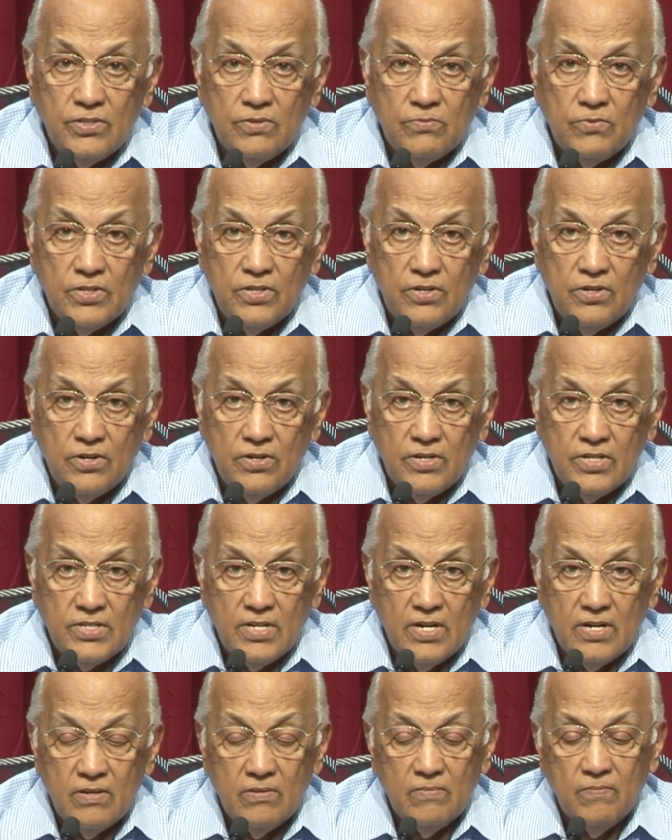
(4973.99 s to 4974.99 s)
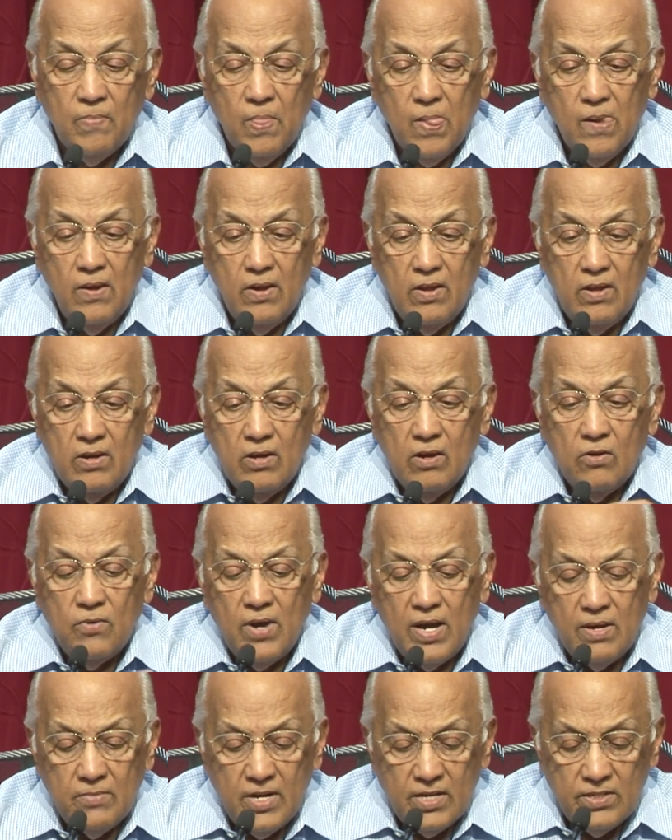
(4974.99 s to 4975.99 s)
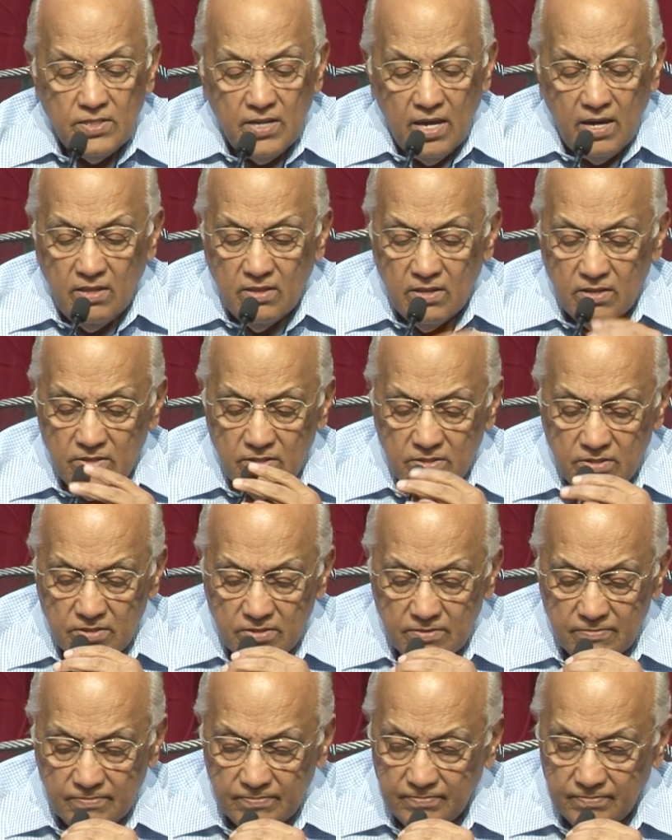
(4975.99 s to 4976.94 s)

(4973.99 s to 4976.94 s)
in what the Lord has done. Now, why am I saying this?